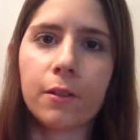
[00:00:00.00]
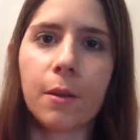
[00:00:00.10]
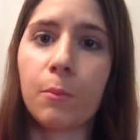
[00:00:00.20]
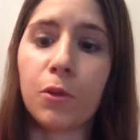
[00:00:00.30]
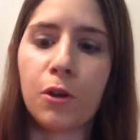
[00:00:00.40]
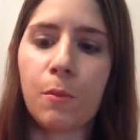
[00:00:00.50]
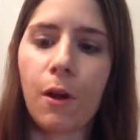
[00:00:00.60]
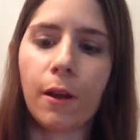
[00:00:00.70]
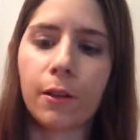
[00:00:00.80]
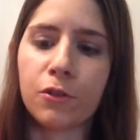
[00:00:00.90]
Some beauty
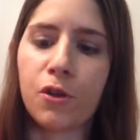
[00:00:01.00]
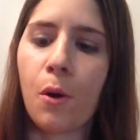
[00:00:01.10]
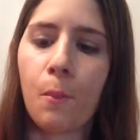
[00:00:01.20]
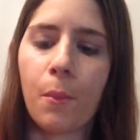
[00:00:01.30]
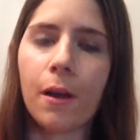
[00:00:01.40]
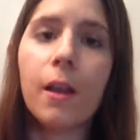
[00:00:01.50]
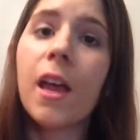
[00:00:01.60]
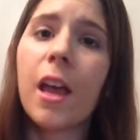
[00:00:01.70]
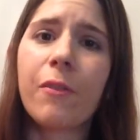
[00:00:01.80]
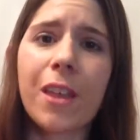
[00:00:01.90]
products don't, but
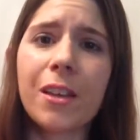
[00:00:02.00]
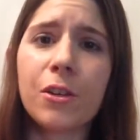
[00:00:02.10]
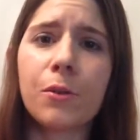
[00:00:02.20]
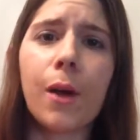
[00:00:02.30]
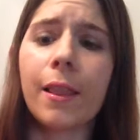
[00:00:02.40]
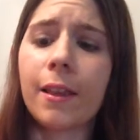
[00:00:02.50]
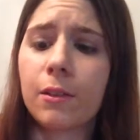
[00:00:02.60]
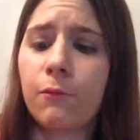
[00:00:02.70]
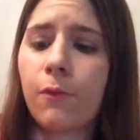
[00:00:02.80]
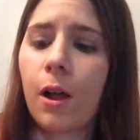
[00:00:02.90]
if they do, I like
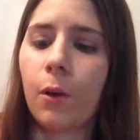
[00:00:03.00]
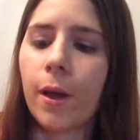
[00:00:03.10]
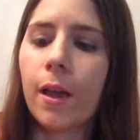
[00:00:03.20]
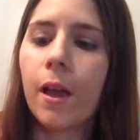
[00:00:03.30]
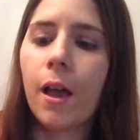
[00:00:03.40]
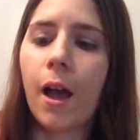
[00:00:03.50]
to follow it.